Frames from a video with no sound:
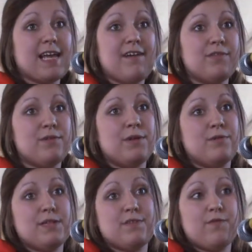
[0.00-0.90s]
Everyone
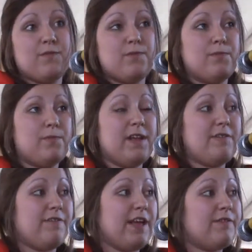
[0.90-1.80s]
was
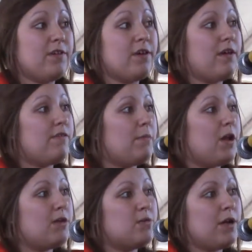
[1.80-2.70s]
in favor of a
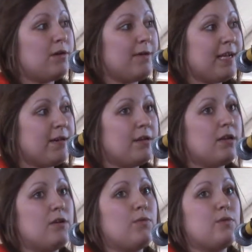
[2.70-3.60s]
bottled water ban,
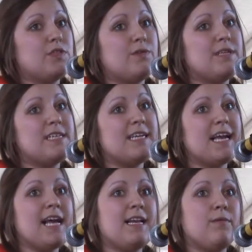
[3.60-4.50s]
so we didn't
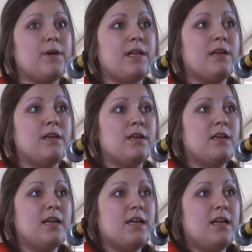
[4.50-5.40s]
get anyone
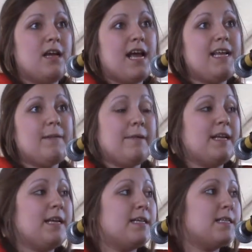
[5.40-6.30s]
any
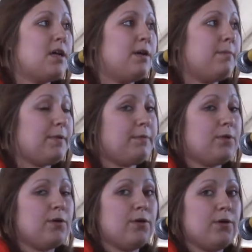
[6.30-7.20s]
opinions on
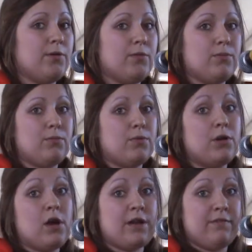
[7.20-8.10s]
people who were
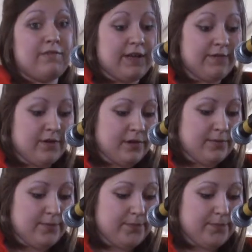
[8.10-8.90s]
not in favor.